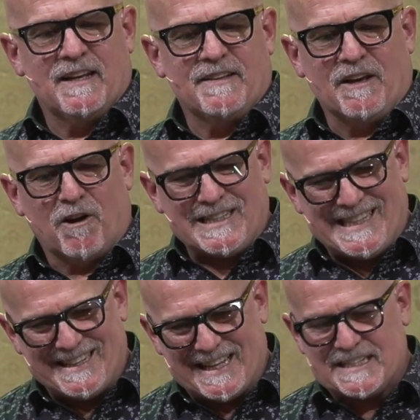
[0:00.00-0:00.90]
the
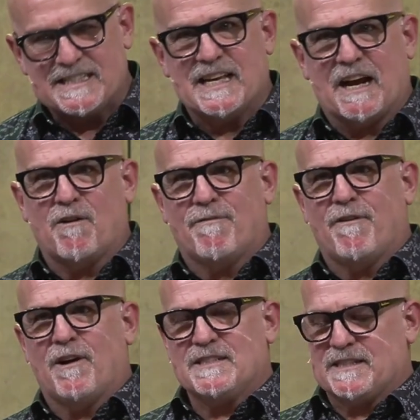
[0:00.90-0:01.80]
idea that
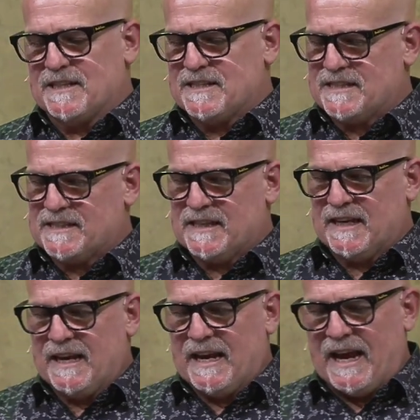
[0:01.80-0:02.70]
sacrifices
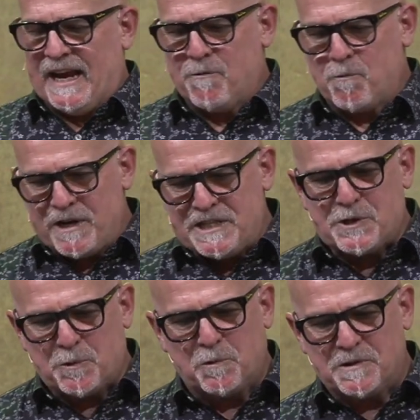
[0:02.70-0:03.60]
and
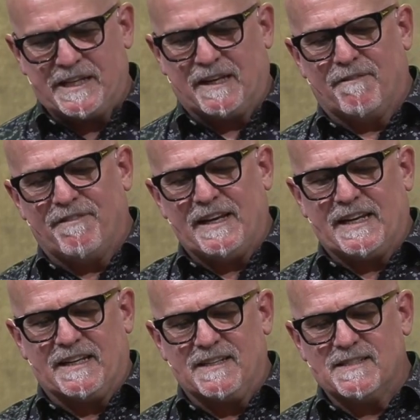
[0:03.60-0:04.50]
rituals in
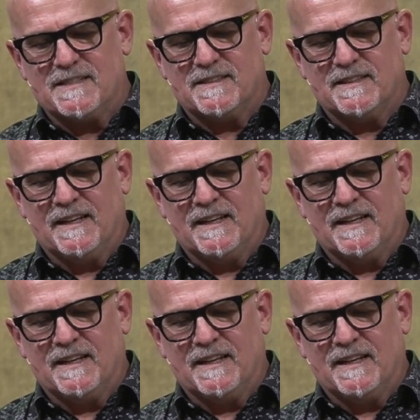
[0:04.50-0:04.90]
Leviticus